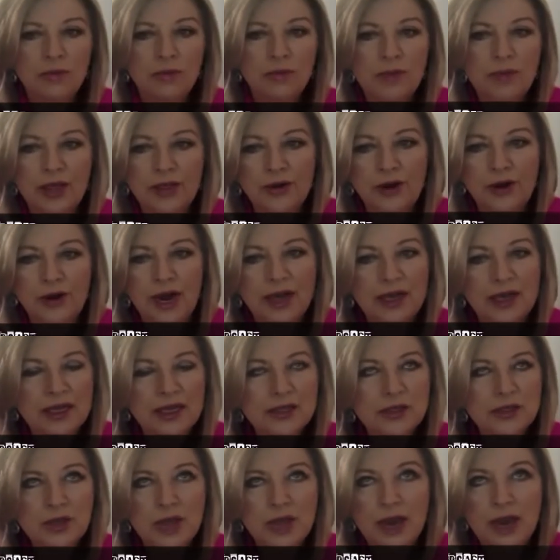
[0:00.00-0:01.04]
mother, I,
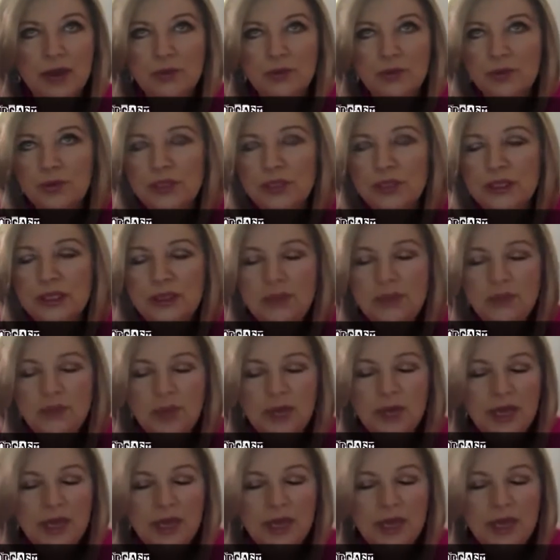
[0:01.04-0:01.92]
is, I really,